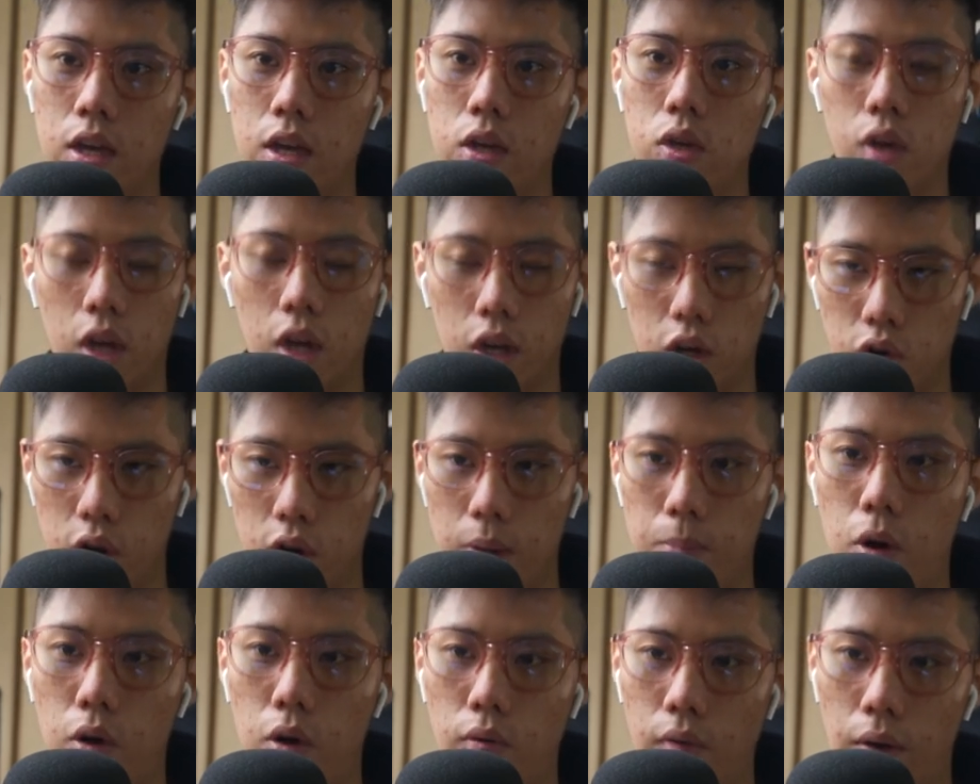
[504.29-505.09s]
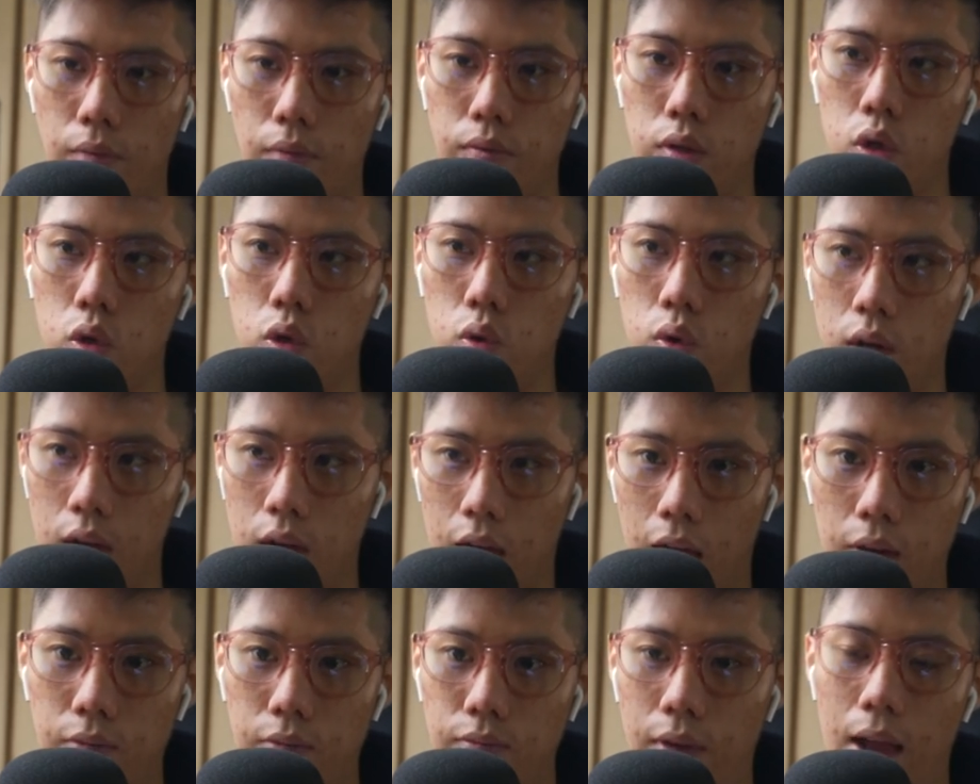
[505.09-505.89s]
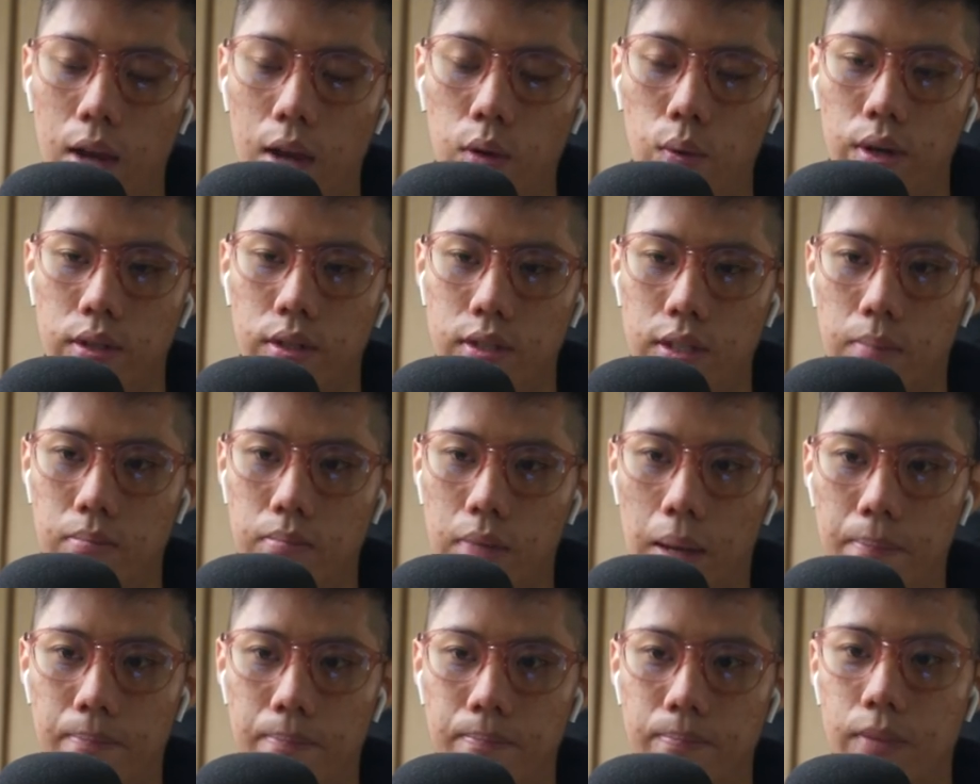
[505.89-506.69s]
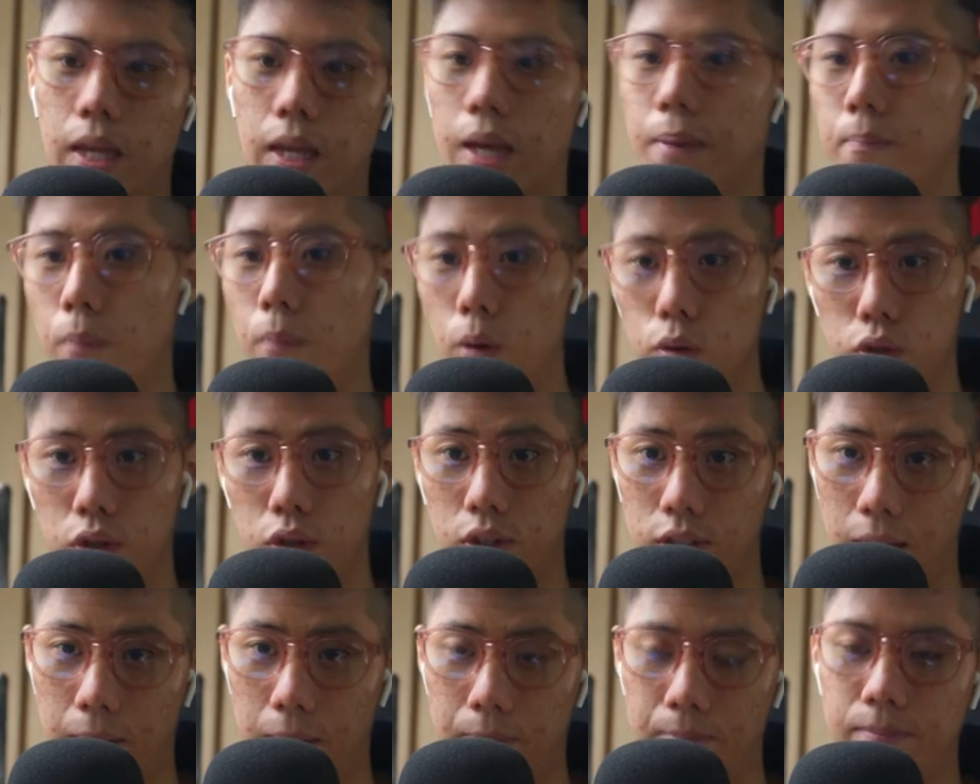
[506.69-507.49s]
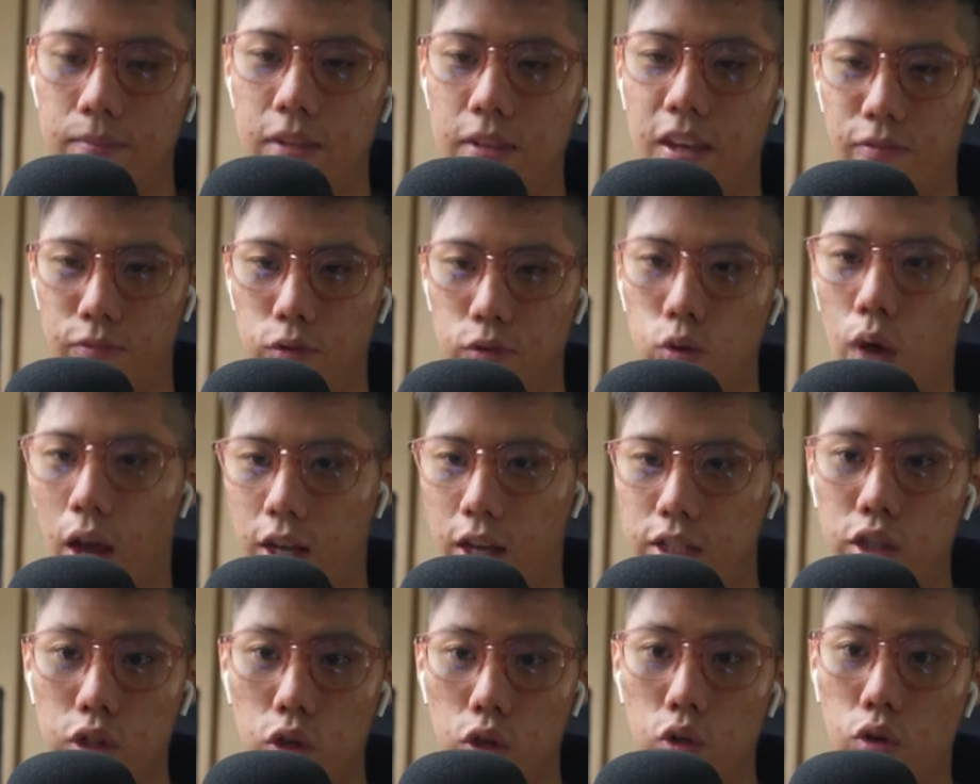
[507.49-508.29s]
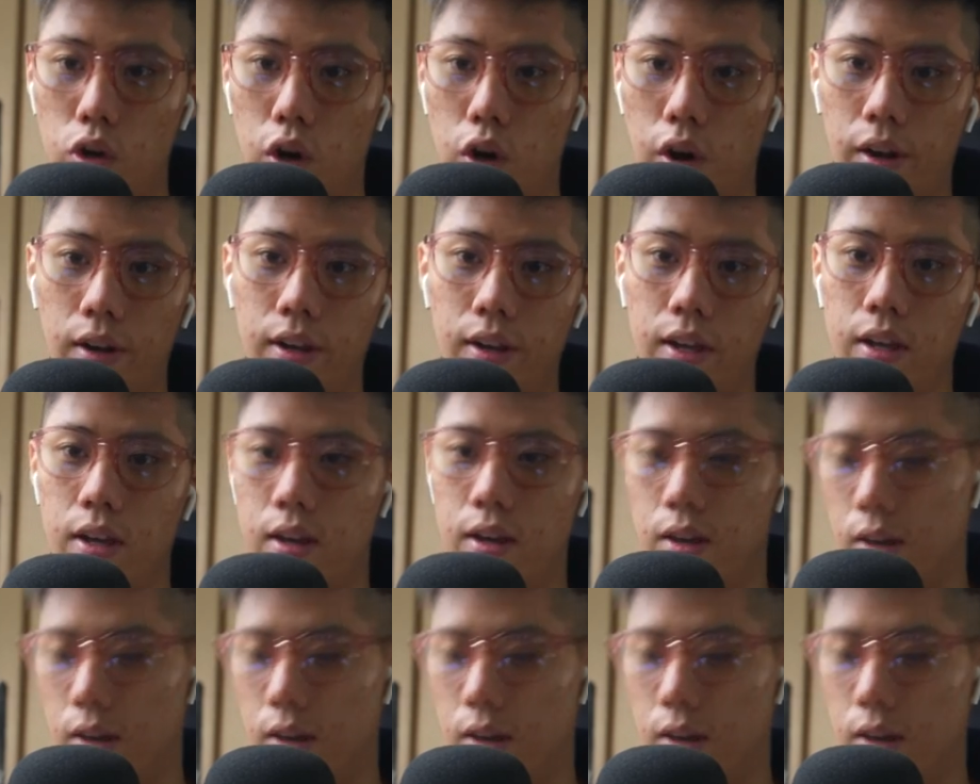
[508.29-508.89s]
You can create more revenue and value at the same time, okay, most of the time, if you execute correctly,